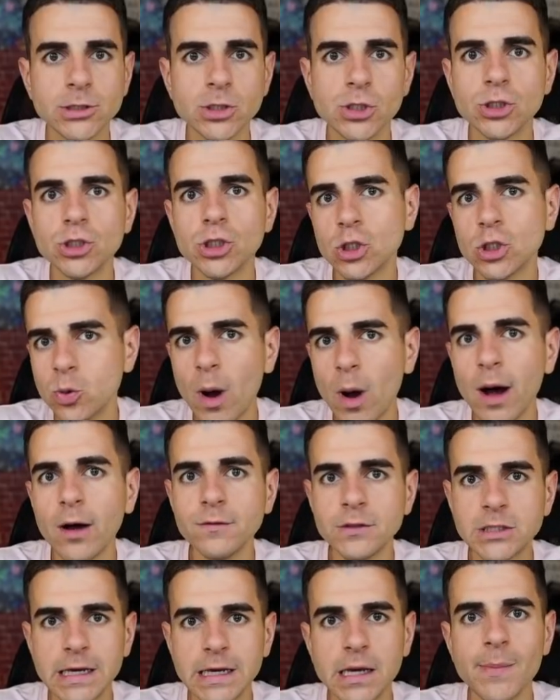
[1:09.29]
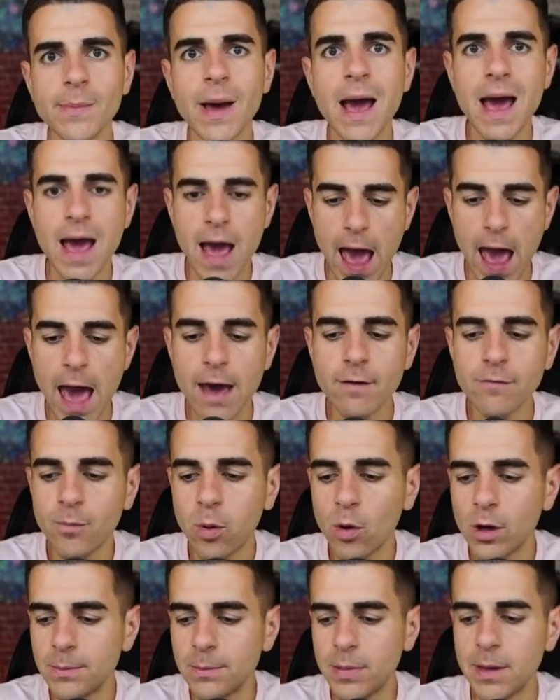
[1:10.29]
So this is a 12-team,
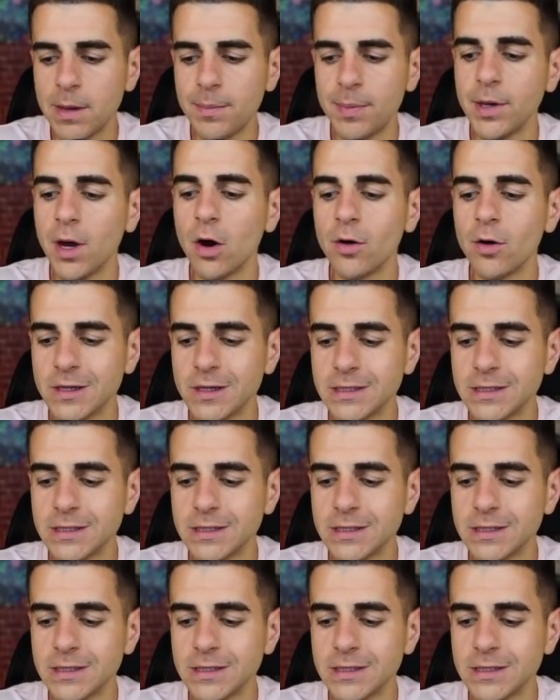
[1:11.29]
half-point PPR.